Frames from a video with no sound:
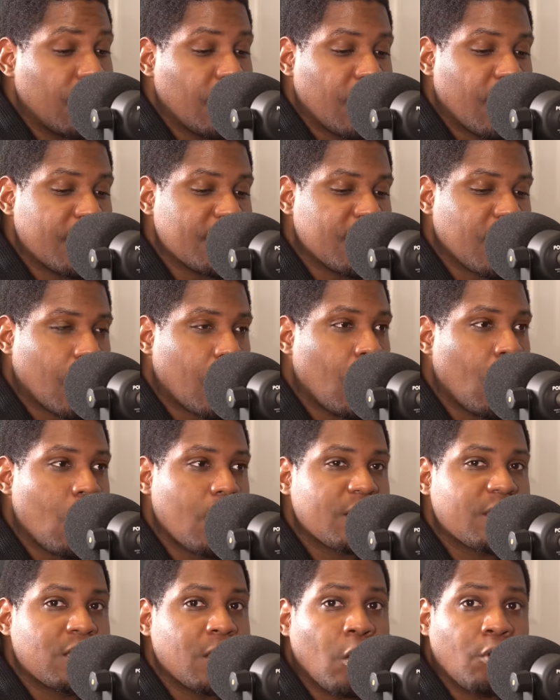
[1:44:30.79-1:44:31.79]
The cards, the
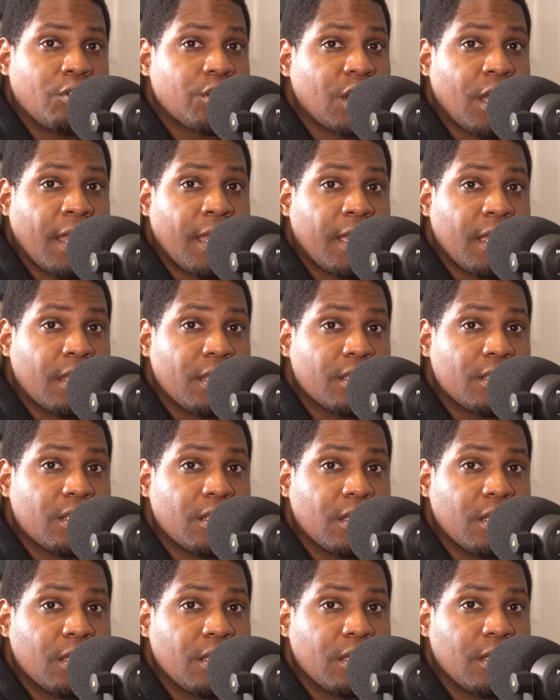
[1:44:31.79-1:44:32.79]
cards, don't, the cards change. don't,
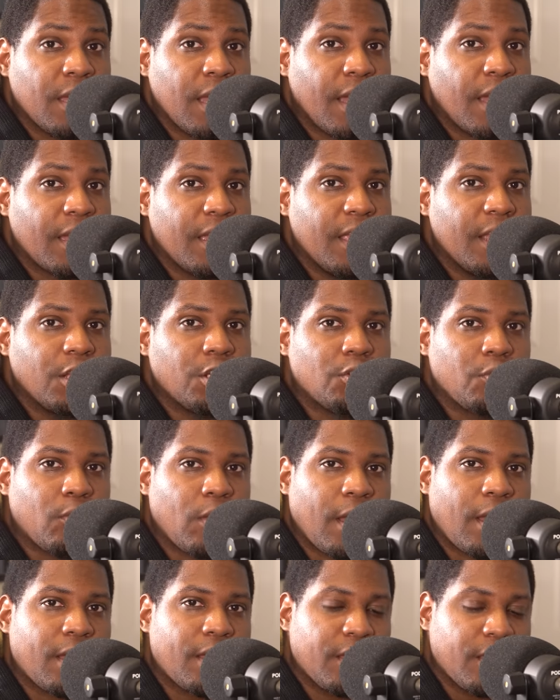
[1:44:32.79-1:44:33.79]
change. Yeah, yeah. Each
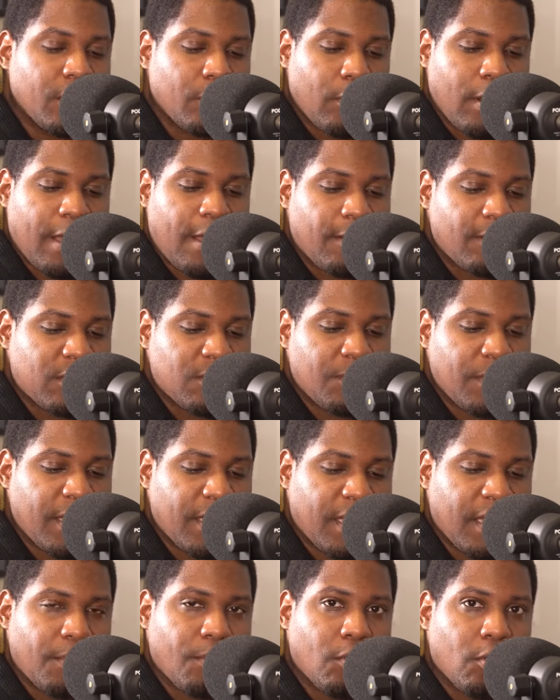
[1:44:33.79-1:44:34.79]
round, the rounds may
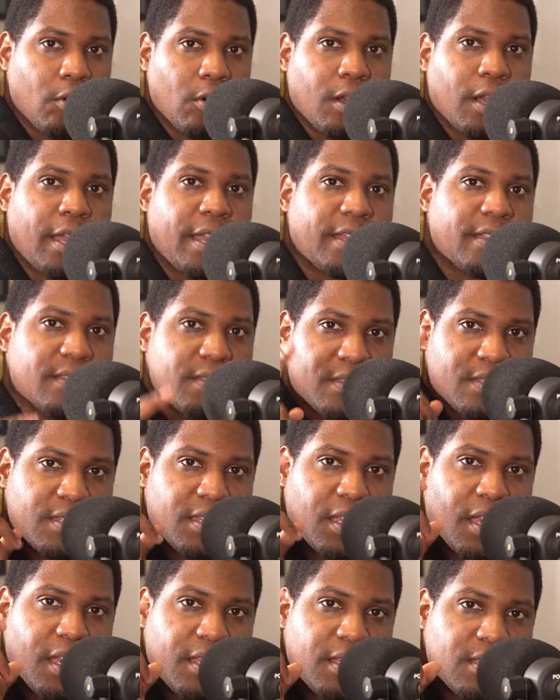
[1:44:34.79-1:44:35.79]
get more like
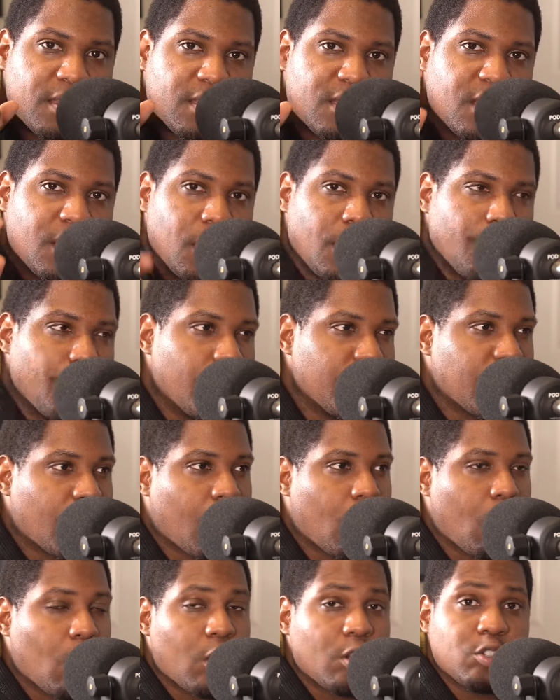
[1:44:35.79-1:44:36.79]
tense, but the
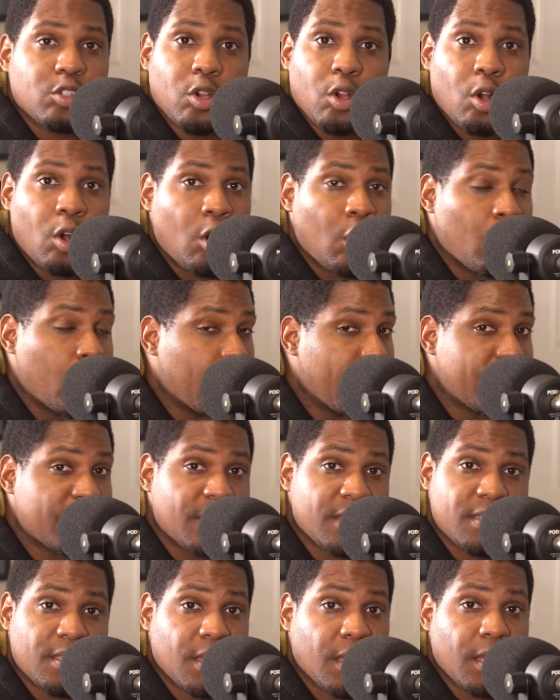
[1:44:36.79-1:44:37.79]
cards are always
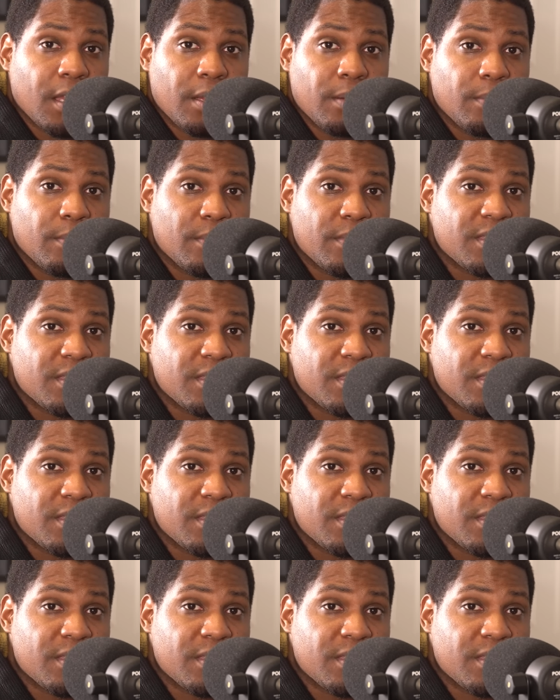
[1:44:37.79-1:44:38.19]
the same.